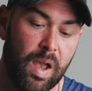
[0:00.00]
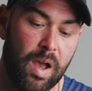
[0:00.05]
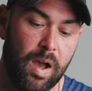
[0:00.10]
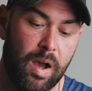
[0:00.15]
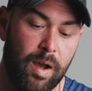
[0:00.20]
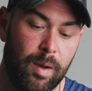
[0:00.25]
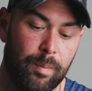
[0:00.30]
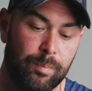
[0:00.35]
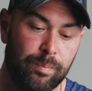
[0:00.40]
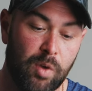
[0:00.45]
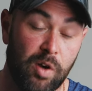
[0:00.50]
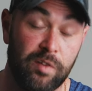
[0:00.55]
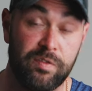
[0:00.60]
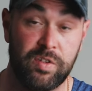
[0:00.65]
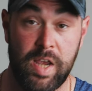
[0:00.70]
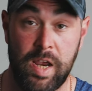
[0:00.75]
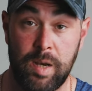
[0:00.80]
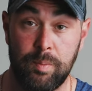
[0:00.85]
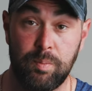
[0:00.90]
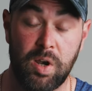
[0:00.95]
of
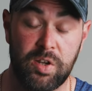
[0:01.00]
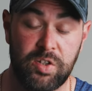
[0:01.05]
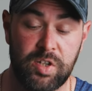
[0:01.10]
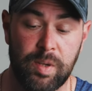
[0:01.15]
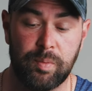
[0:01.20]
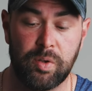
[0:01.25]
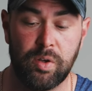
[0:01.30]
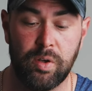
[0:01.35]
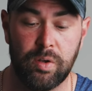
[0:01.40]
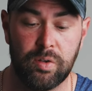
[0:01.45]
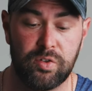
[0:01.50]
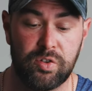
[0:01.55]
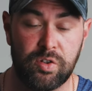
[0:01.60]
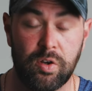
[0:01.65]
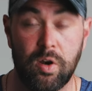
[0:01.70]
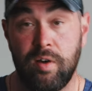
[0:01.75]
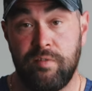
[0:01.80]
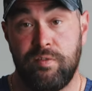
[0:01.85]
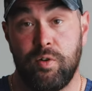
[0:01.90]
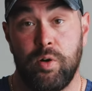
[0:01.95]
10 bicep curls,
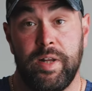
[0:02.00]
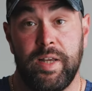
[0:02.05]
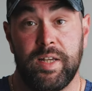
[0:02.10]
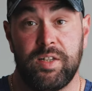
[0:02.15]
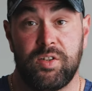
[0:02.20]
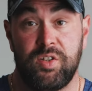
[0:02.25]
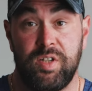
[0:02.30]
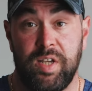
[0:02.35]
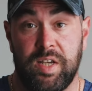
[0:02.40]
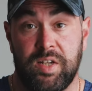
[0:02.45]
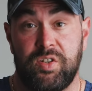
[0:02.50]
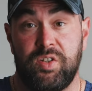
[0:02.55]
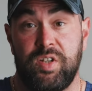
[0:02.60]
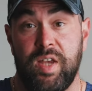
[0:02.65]
so I've already at 6